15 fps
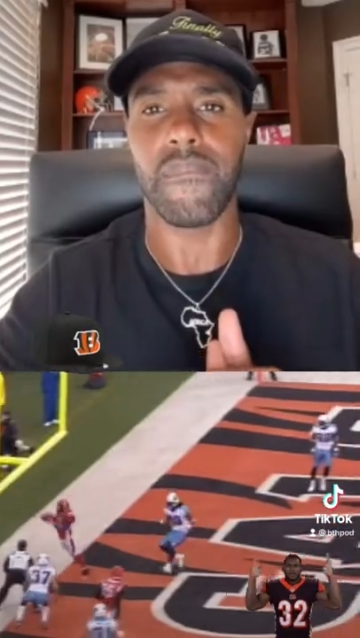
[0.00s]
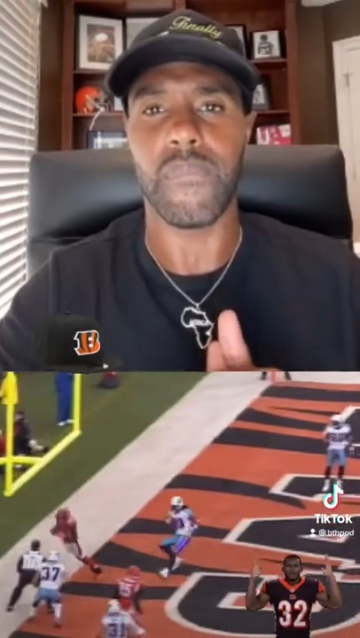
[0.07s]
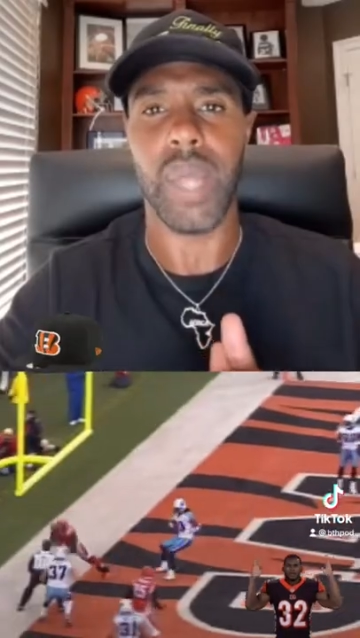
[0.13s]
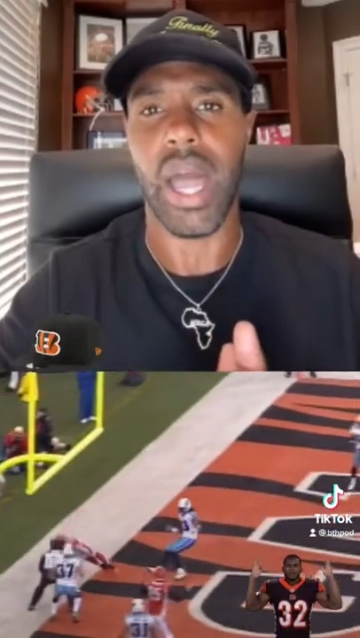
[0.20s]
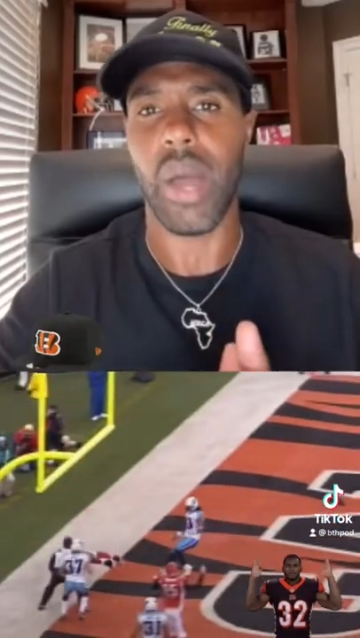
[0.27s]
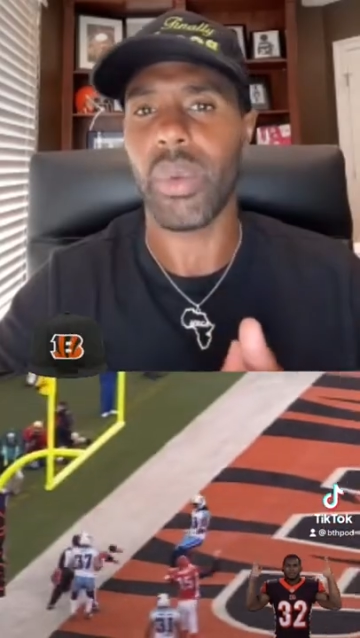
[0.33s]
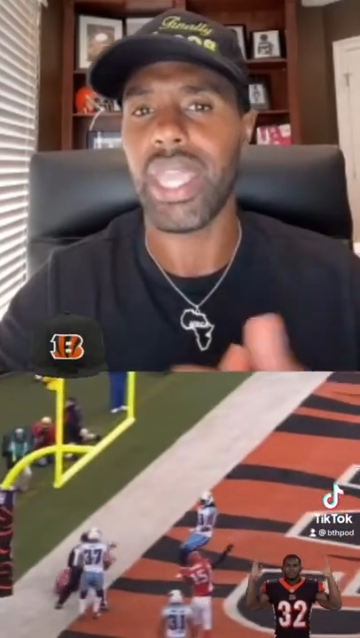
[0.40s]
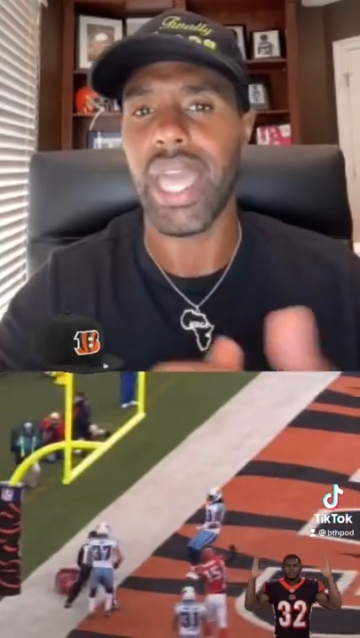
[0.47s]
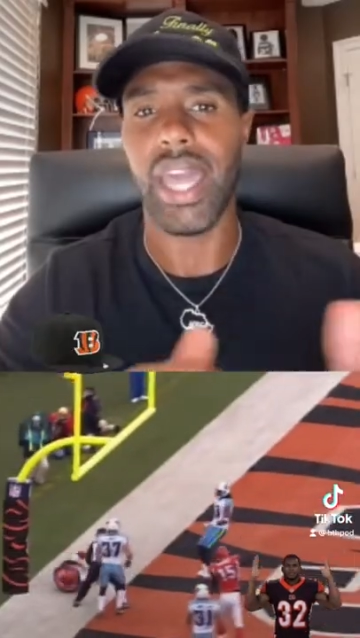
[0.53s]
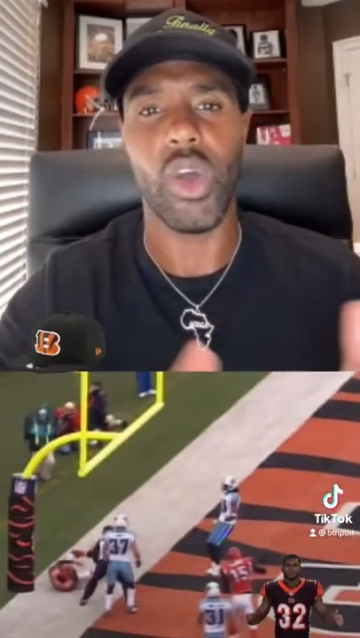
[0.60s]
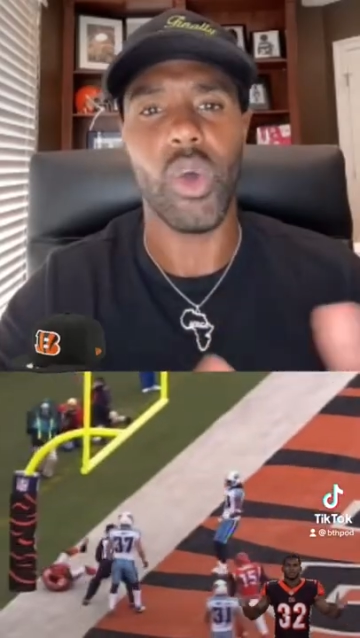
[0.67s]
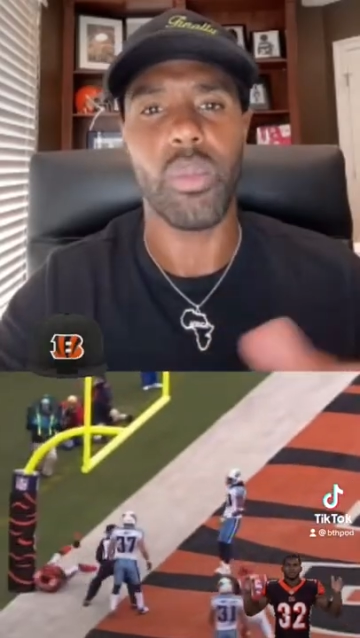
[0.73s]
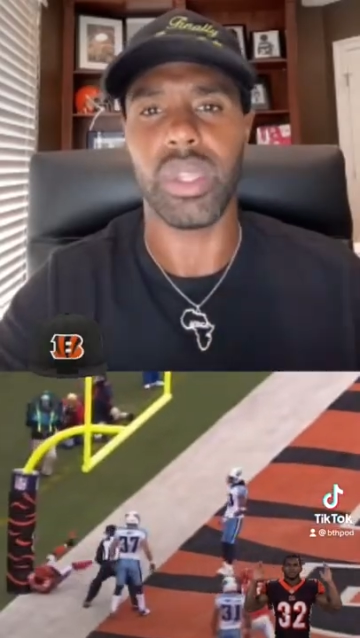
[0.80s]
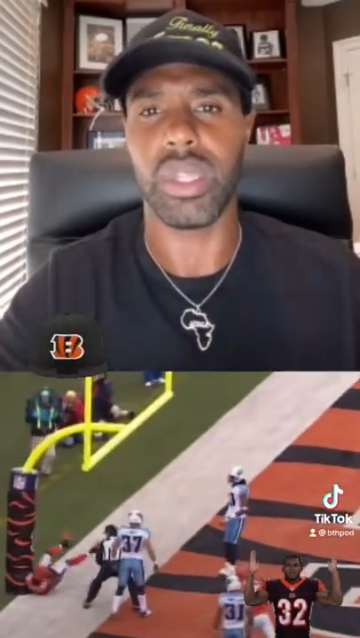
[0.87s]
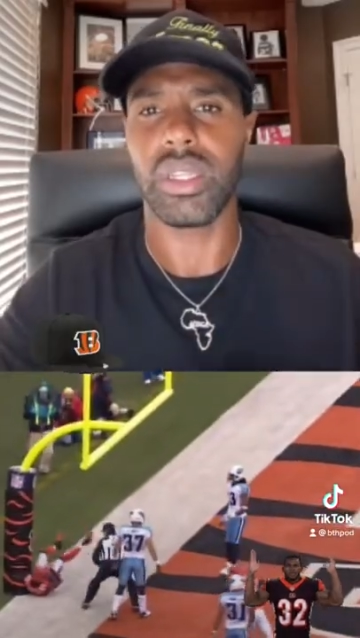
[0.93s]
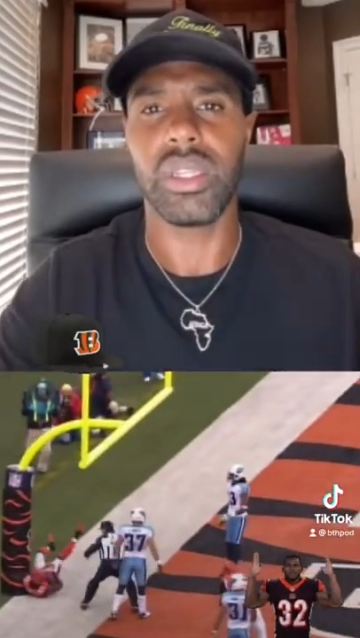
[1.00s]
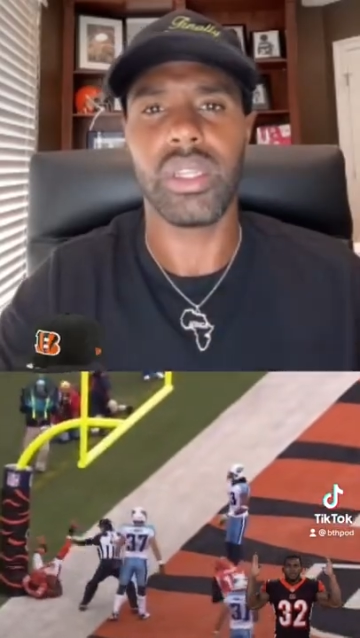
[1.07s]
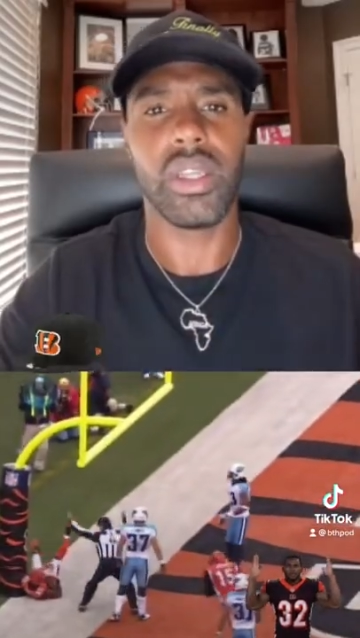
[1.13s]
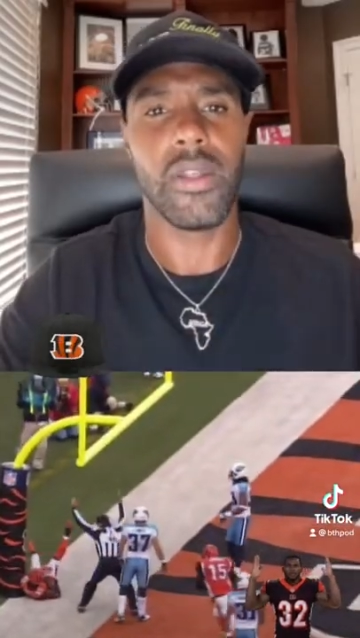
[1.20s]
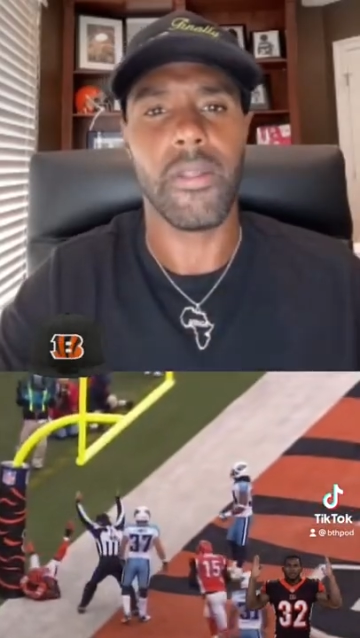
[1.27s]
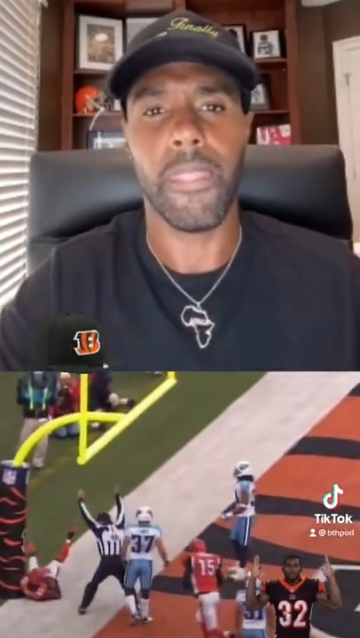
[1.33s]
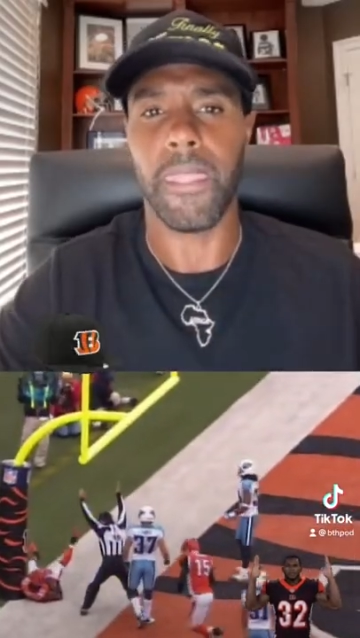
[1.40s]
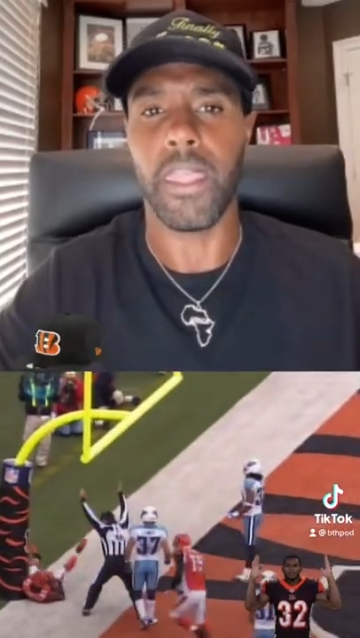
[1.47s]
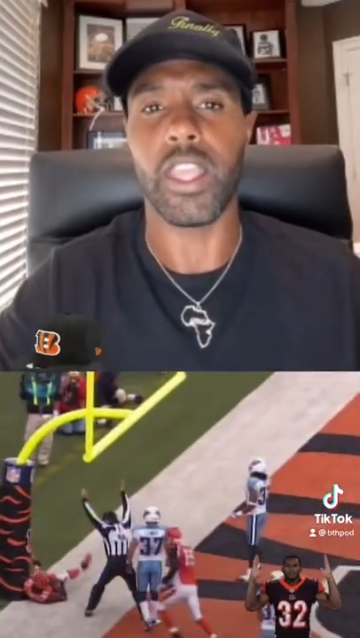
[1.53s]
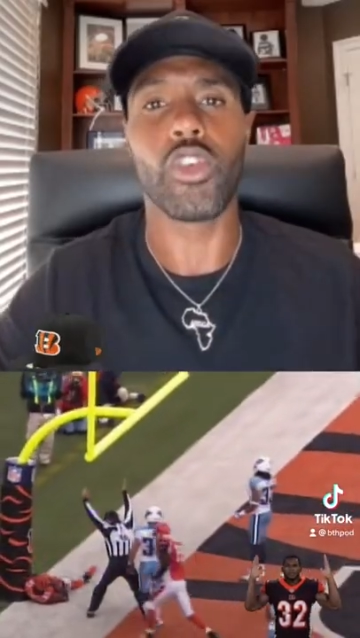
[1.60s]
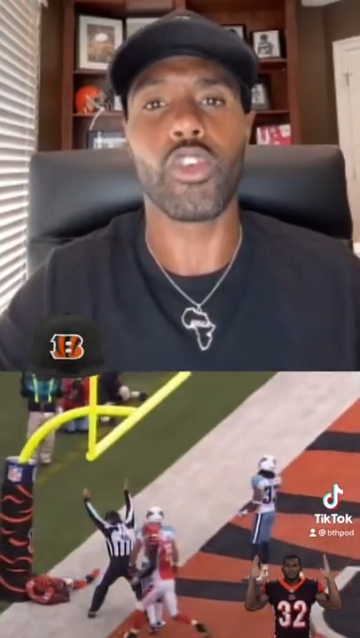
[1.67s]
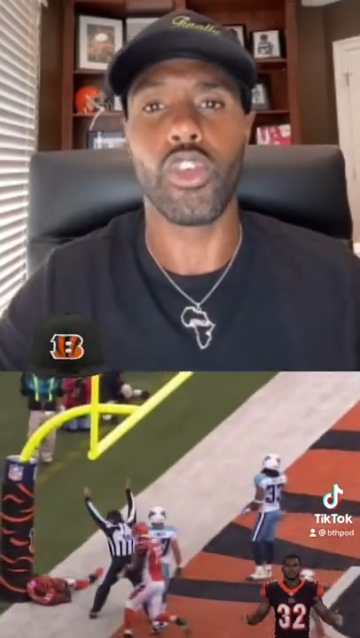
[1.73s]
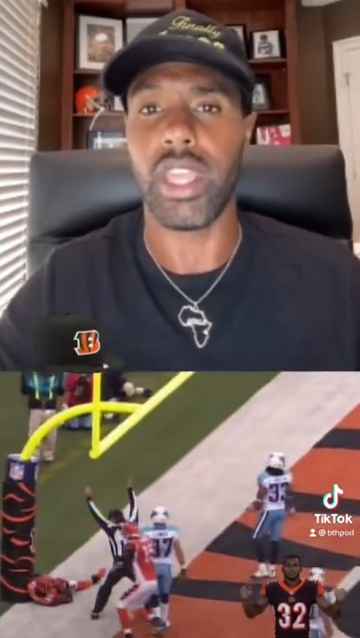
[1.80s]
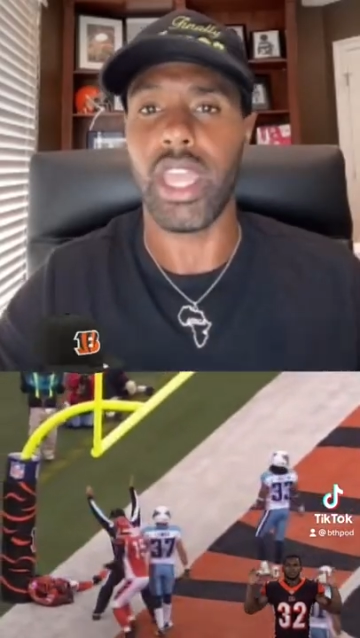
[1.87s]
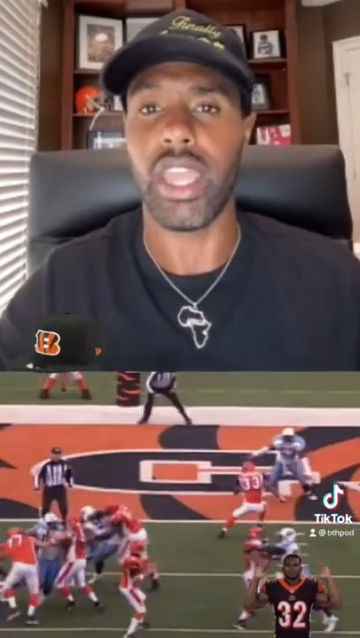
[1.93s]
how he got open
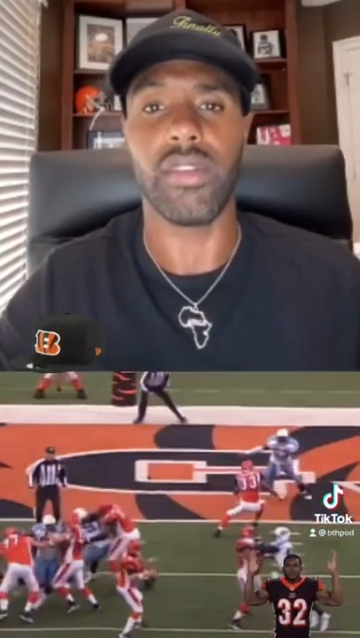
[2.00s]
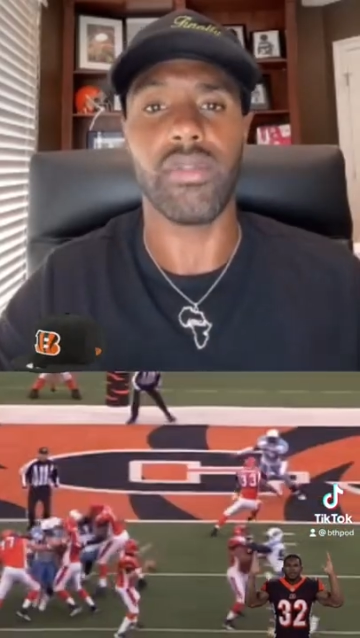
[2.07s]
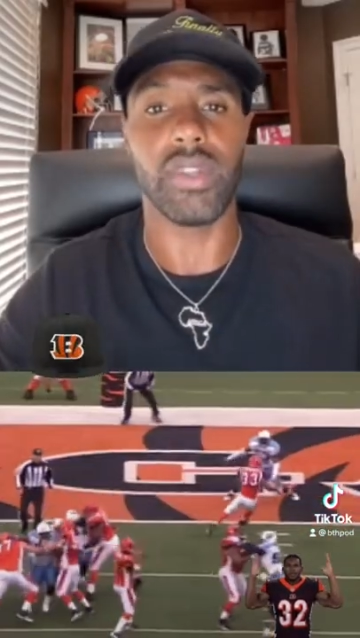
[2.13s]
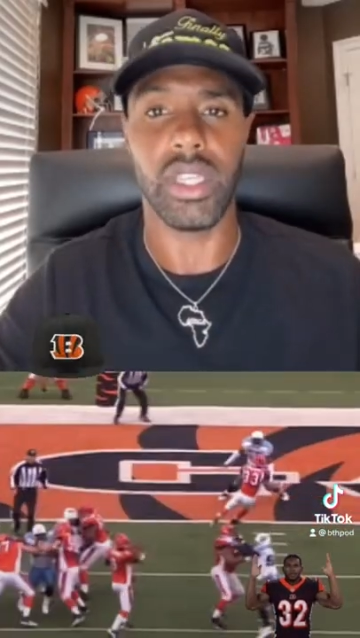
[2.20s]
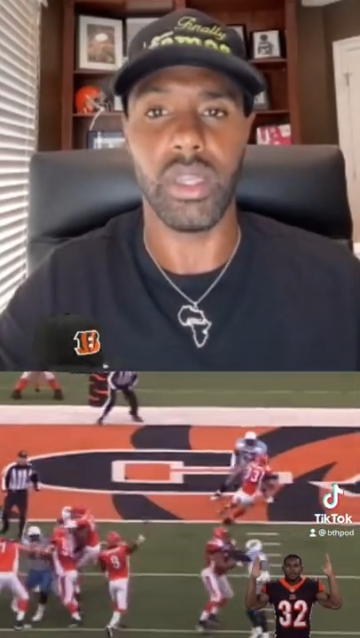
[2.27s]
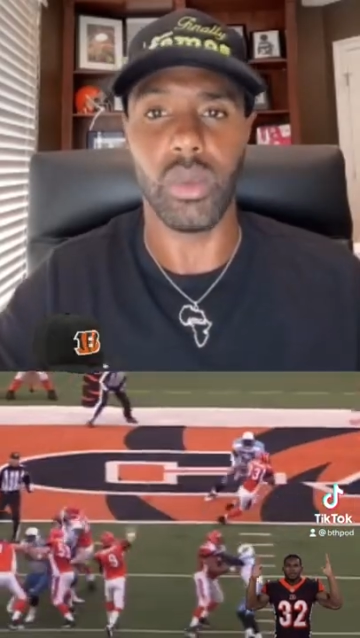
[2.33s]
creatively